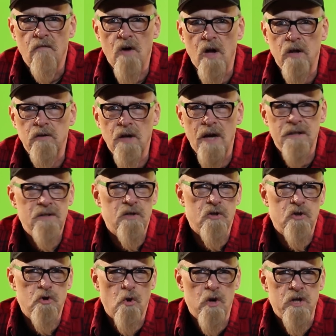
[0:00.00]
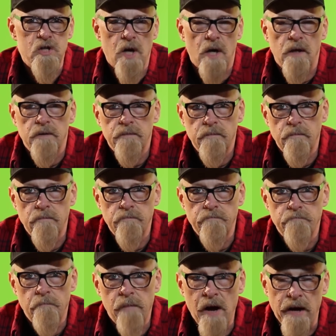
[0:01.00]
Valdosta, Georgia.
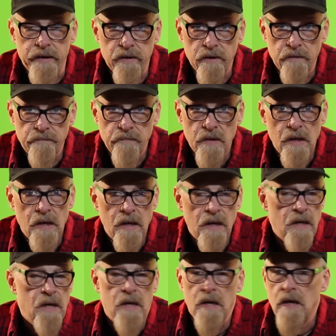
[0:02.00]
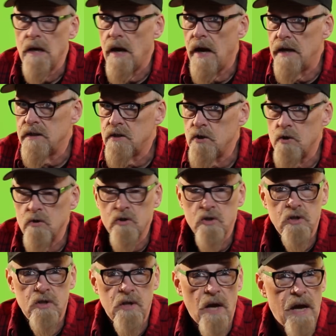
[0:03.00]
But I
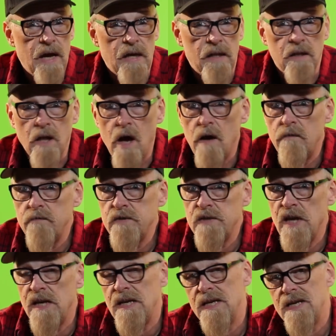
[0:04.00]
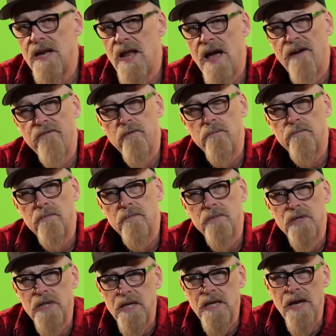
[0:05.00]
searched at Love's, they didn't have
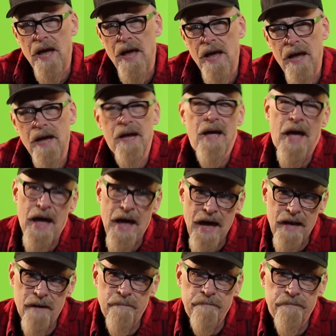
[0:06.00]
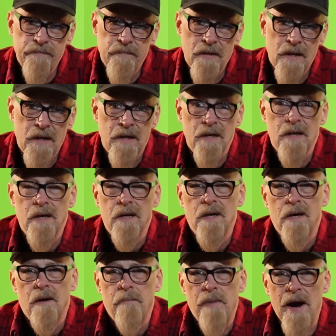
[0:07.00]
them. TA had them.
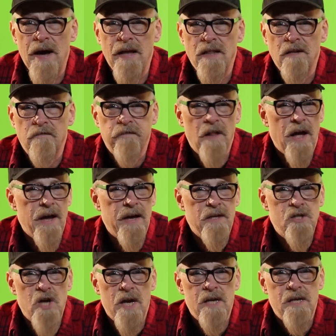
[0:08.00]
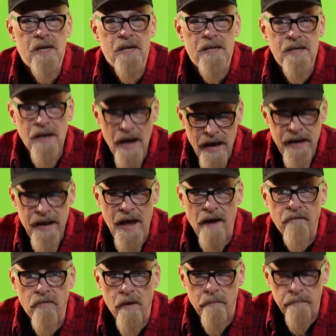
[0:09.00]
Pilot Flying J did not
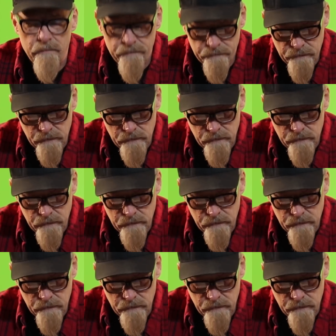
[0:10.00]
have them.